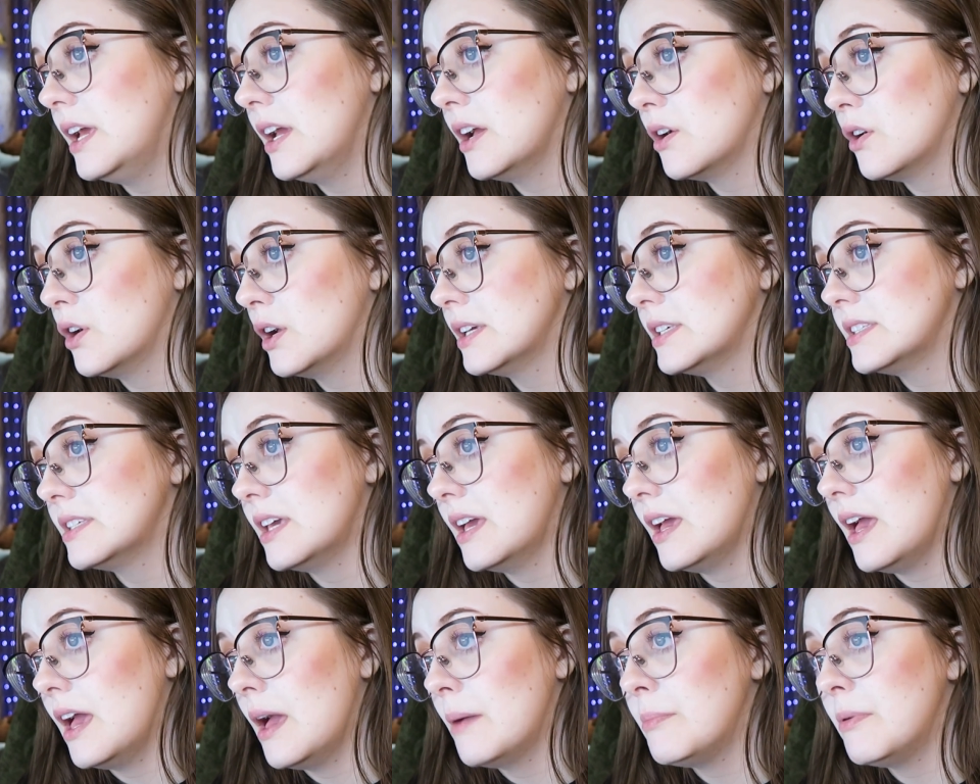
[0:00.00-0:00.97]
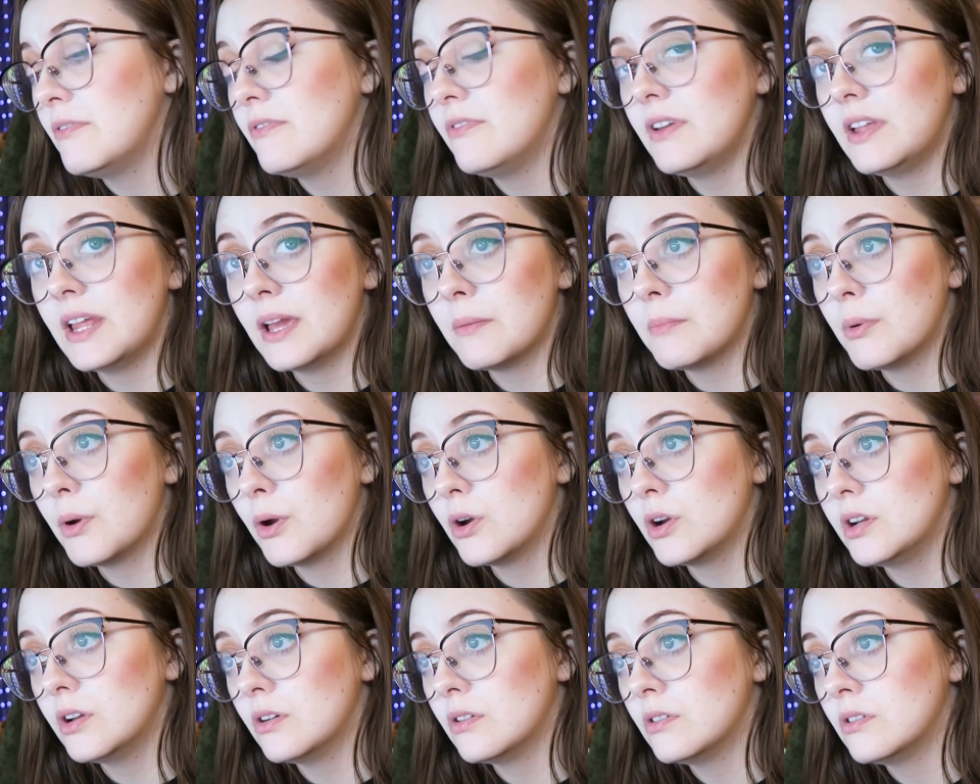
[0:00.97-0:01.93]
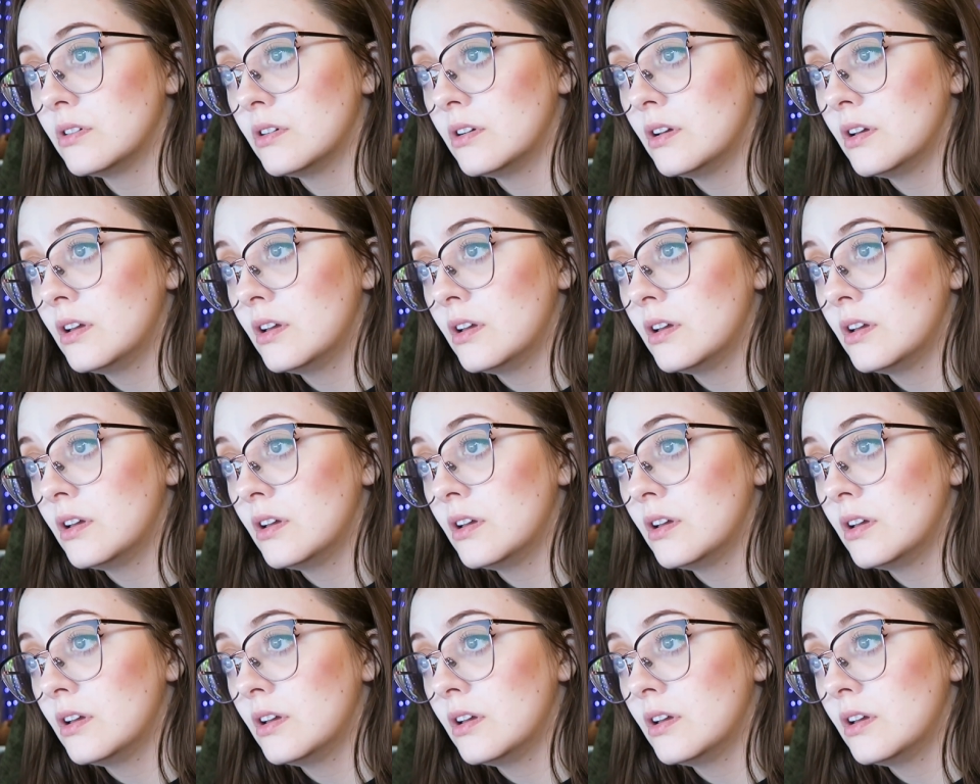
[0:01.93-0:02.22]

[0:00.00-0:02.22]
Icarus a befitting burial.